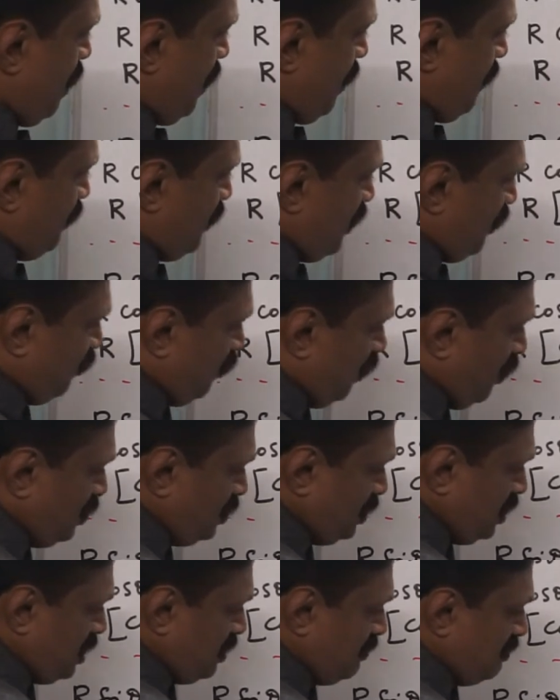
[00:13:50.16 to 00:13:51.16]
the fourth
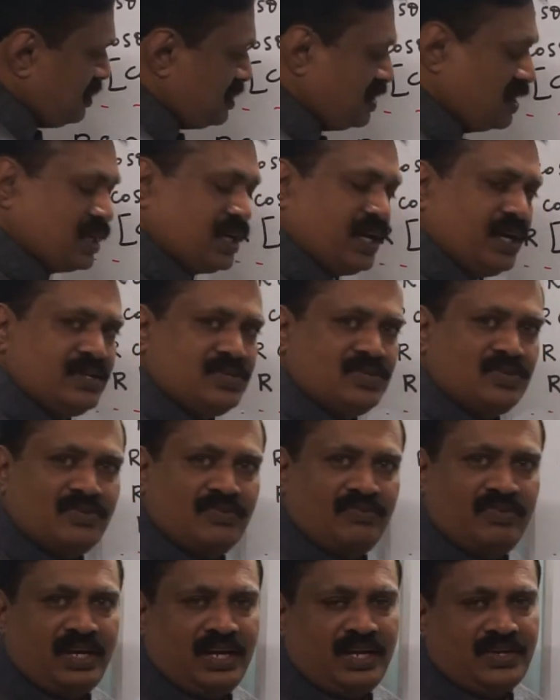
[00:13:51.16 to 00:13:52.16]
equation has
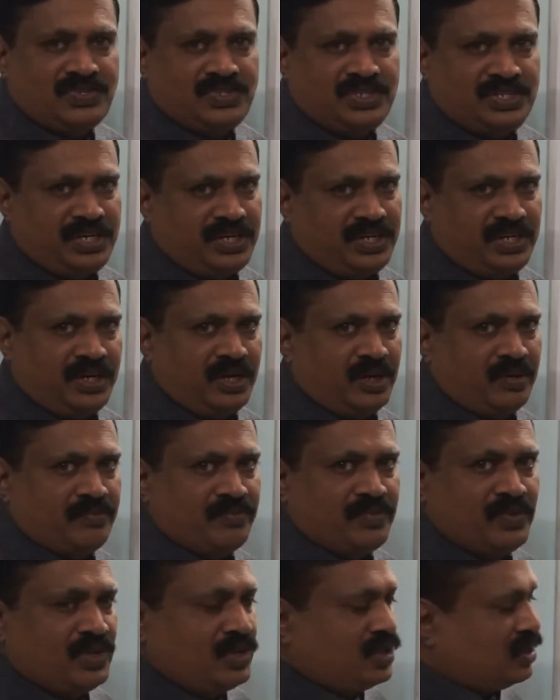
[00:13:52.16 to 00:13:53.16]
velocity term.
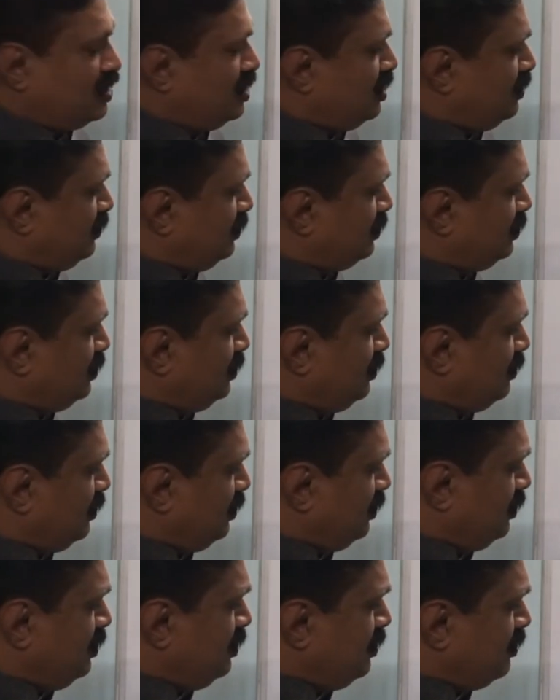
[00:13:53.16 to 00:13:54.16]
Therefore,
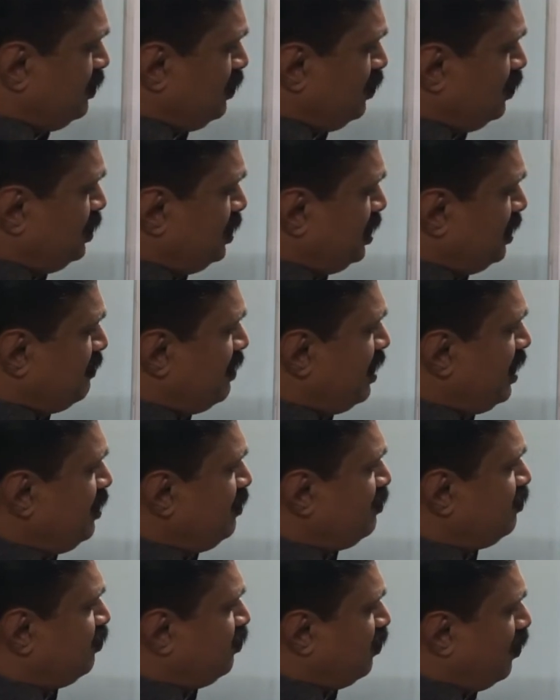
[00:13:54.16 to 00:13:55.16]
you divide
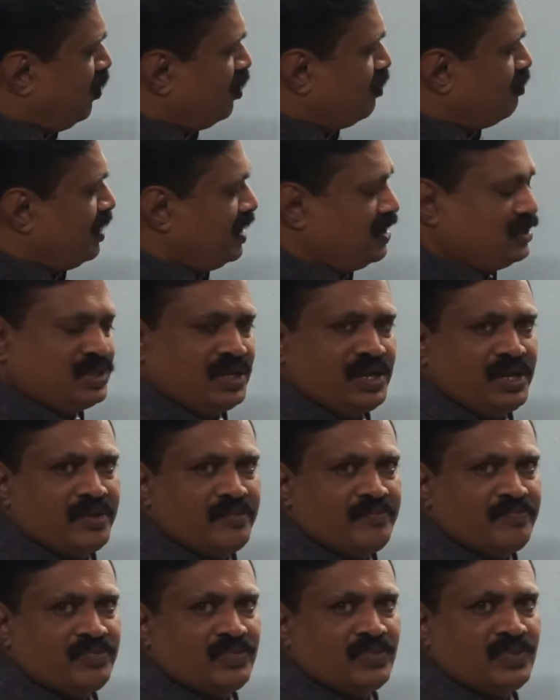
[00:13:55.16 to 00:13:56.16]
4 by 3.
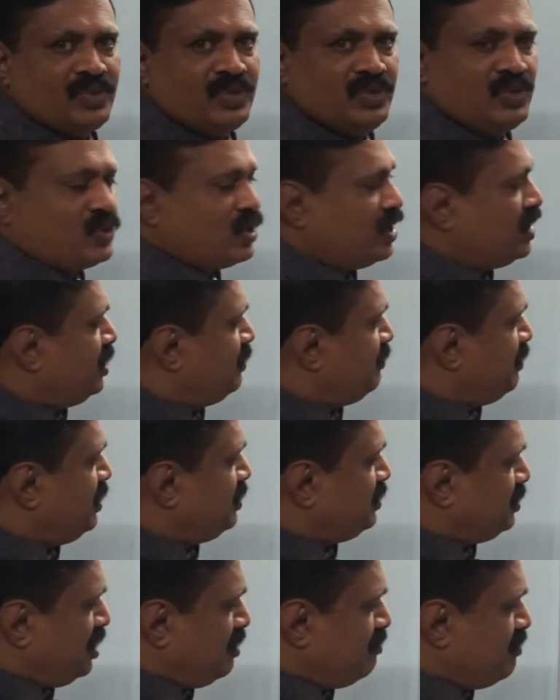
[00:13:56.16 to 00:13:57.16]
You can divide
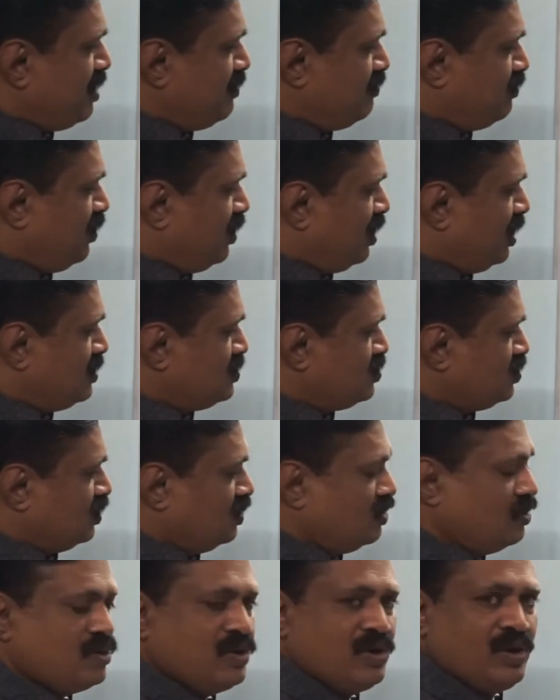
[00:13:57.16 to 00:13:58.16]
3 by 4
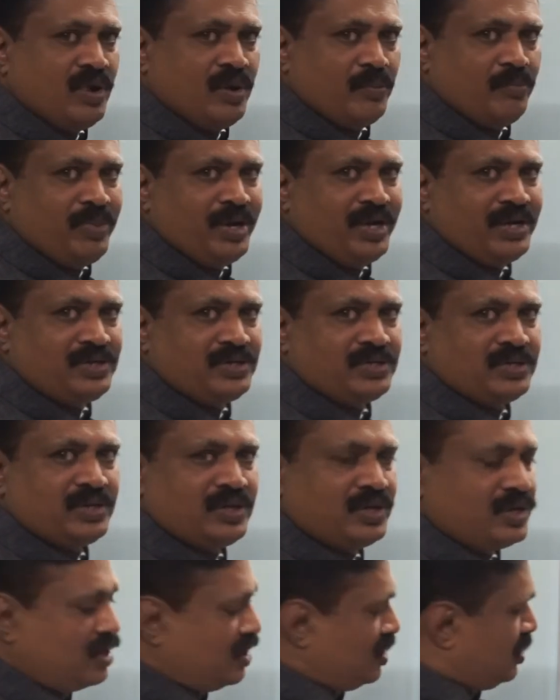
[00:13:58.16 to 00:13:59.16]
also, but
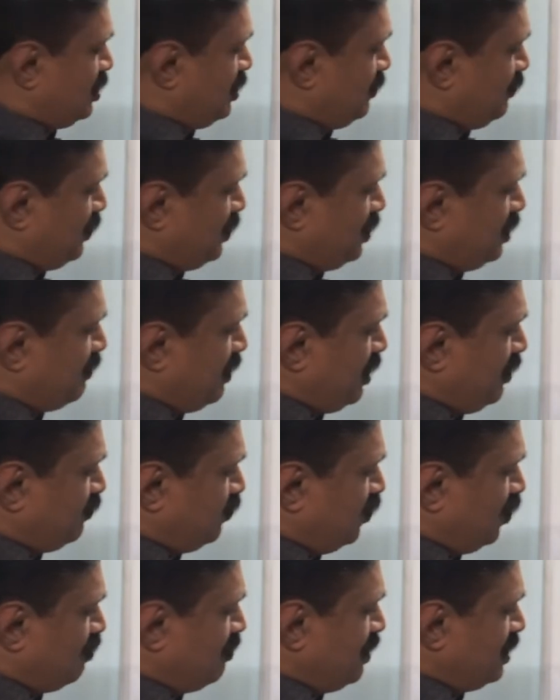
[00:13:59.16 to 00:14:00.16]
if you divide
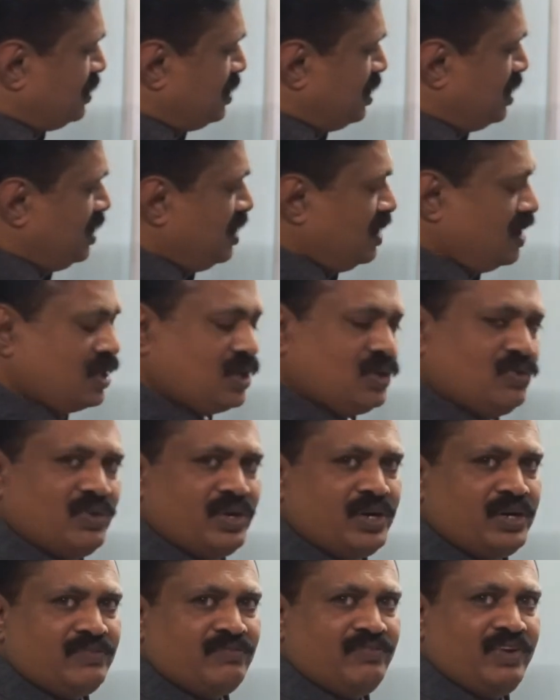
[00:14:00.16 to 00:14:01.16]
4 by 3,
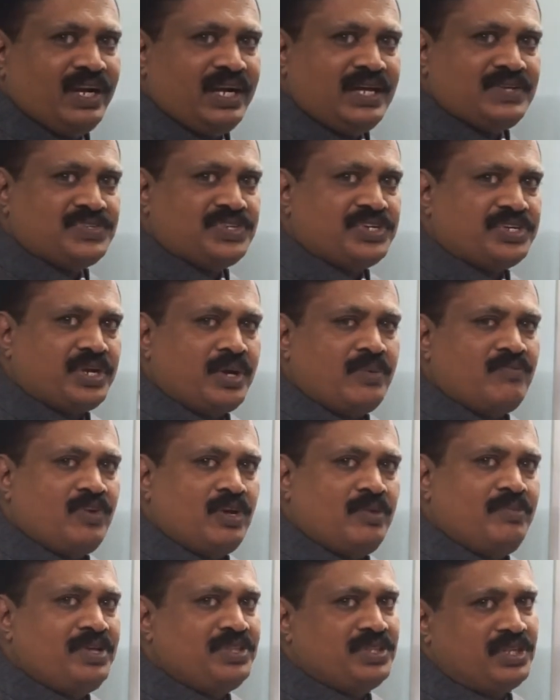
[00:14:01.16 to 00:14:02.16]
your velocity term will
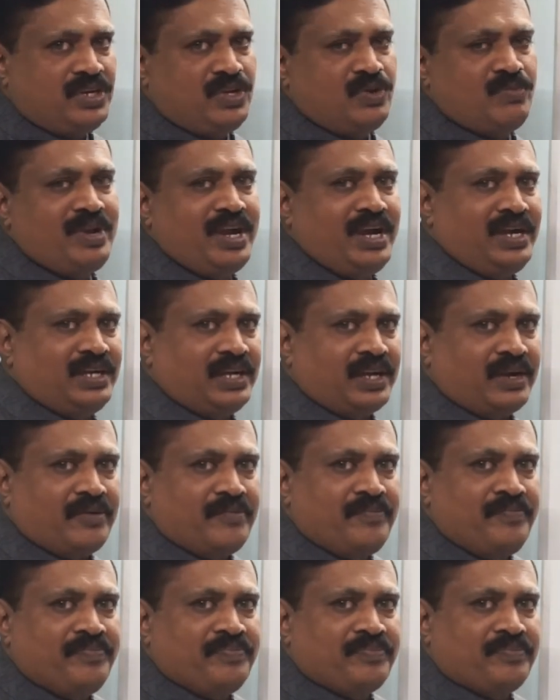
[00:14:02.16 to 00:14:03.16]
be in the numerator.
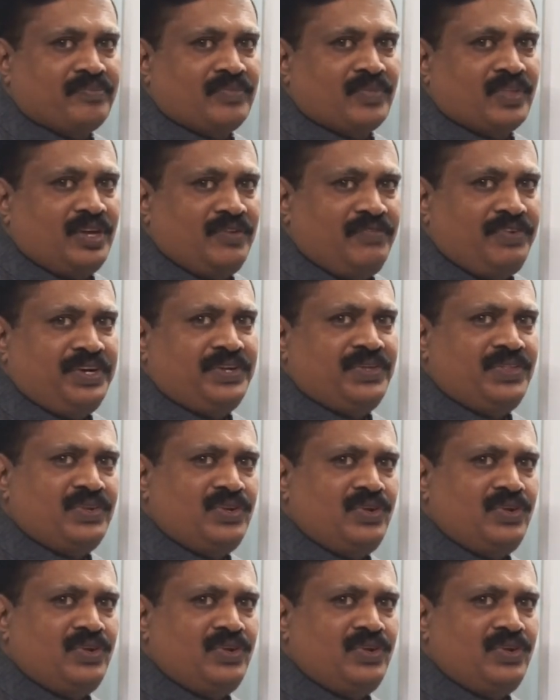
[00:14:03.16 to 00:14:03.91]
If it is the